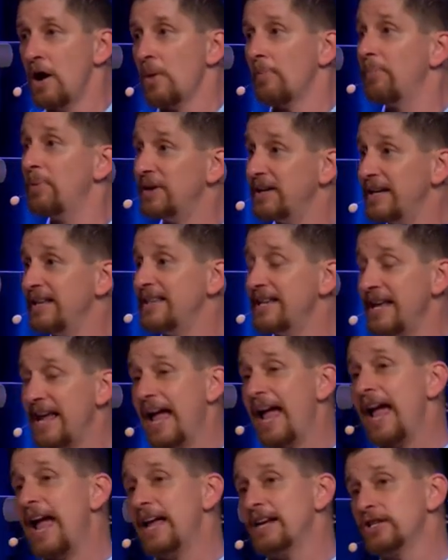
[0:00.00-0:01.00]
But in the
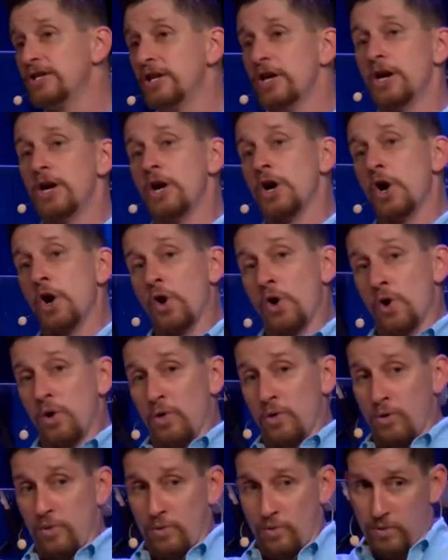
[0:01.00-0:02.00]
end,
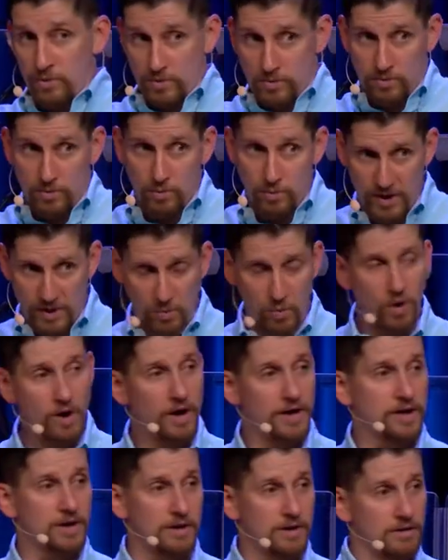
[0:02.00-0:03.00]
we
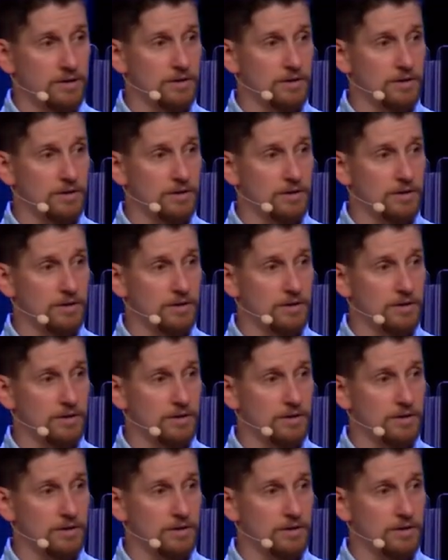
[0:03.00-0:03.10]
won.